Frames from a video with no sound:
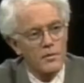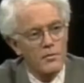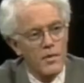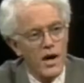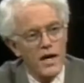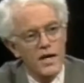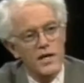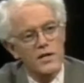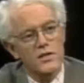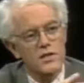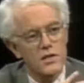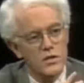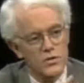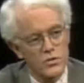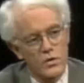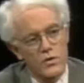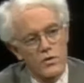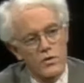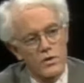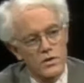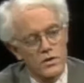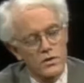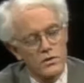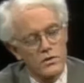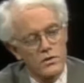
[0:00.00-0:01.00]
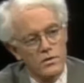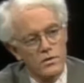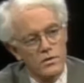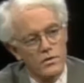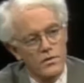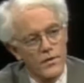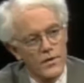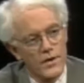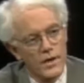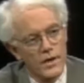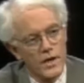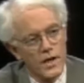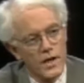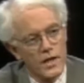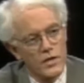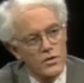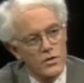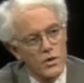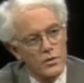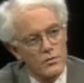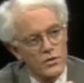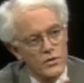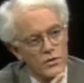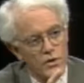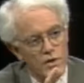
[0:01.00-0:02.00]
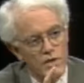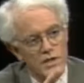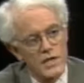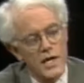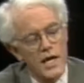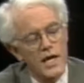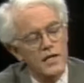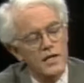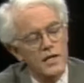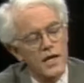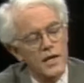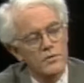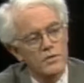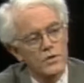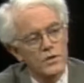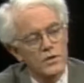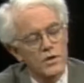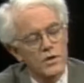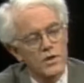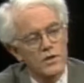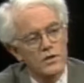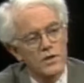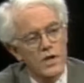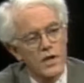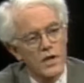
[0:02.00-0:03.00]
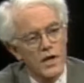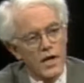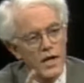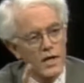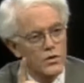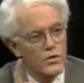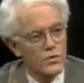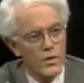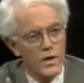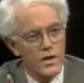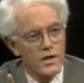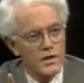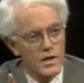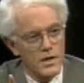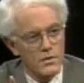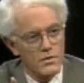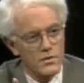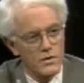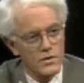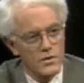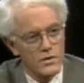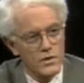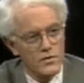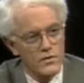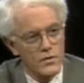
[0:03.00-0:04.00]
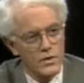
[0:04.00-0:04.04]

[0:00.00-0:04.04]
The market since World War II has sold between 10 times earnings and 20 times earnings.